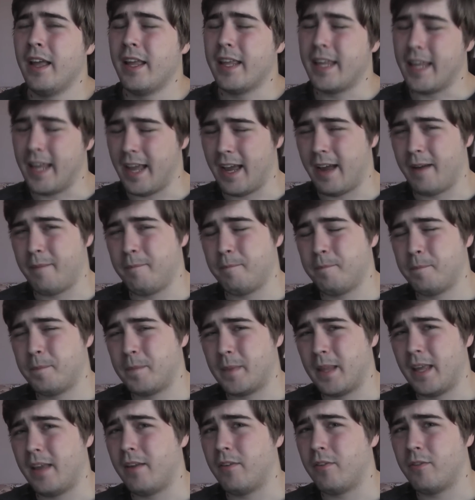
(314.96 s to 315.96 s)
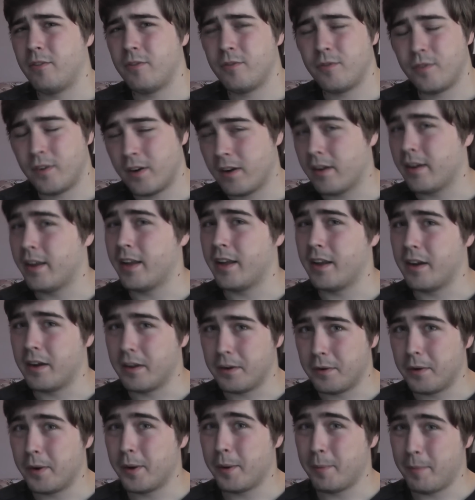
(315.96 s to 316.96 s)
yeah, they fucking
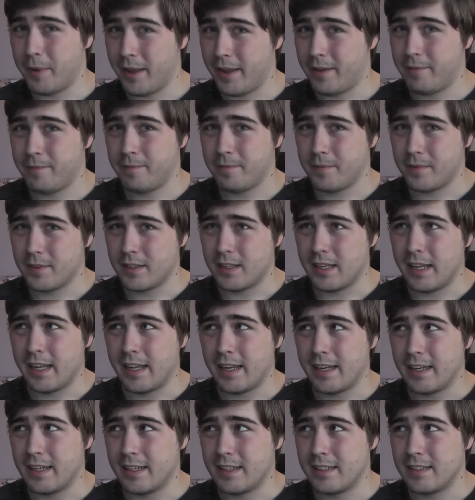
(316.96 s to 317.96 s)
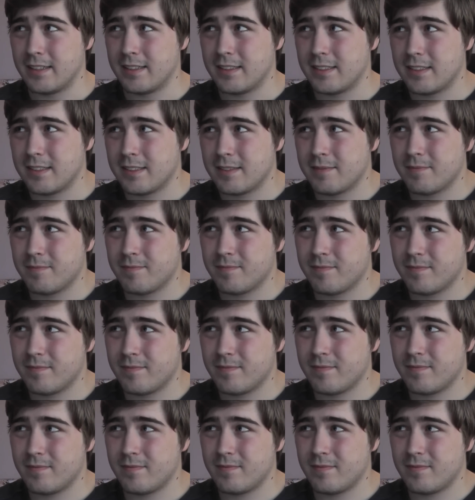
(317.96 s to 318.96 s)
annoy me. And
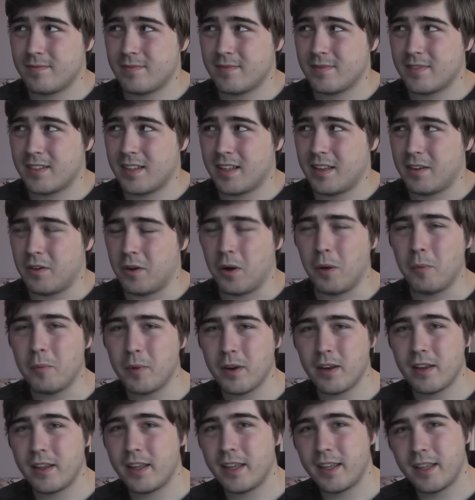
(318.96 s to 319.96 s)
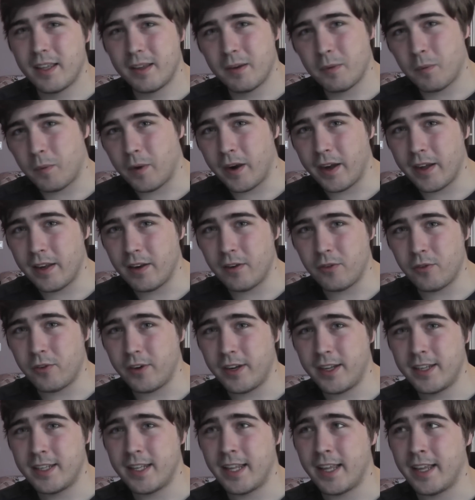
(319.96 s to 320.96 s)
normally, while
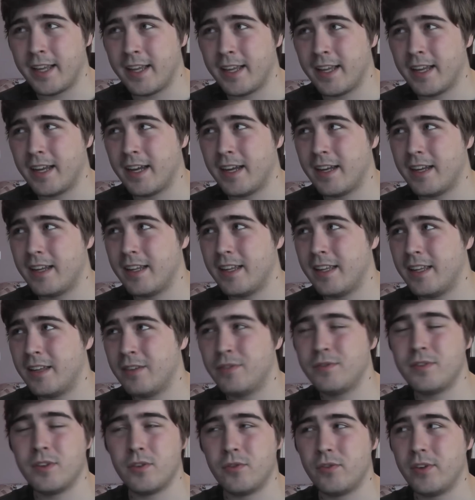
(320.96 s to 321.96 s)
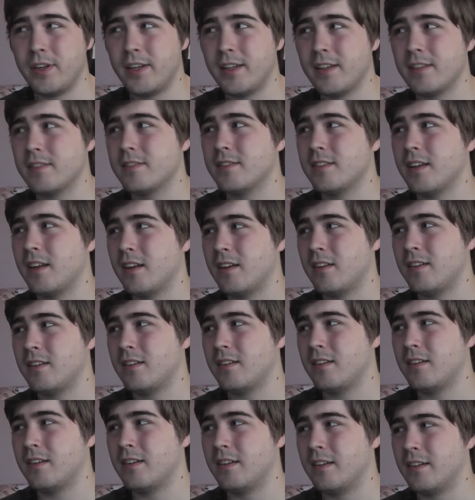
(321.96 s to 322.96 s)
reading, if the writing
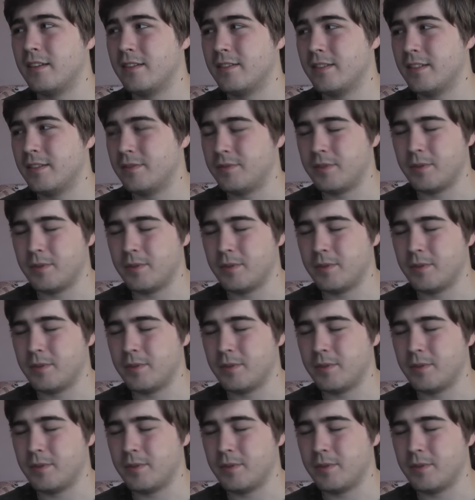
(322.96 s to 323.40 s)
style